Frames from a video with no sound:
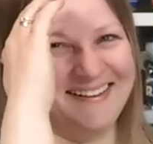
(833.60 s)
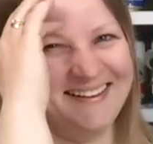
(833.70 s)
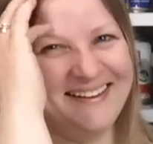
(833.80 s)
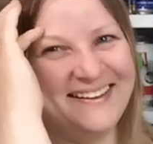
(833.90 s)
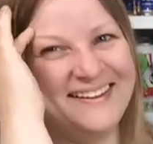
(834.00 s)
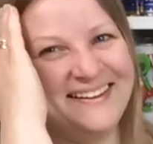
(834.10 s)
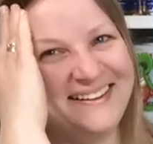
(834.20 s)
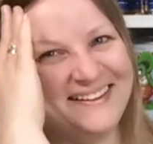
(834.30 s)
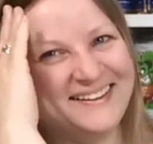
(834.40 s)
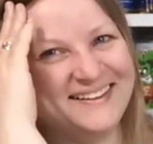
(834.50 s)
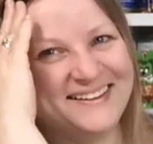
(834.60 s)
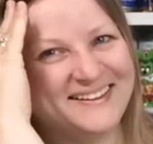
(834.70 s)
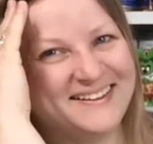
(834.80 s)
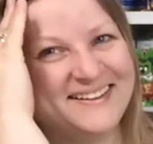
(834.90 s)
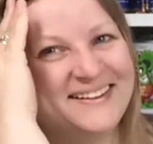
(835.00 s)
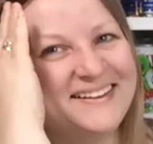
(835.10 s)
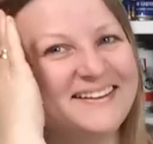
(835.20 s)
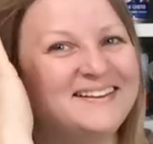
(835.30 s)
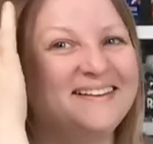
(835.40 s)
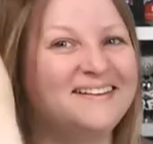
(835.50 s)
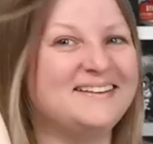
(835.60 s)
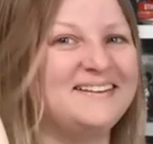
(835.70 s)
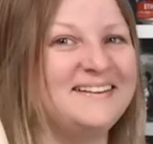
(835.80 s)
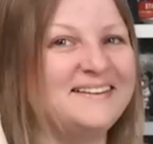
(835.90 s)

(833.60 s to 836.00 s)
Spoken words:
This person isn't speaking.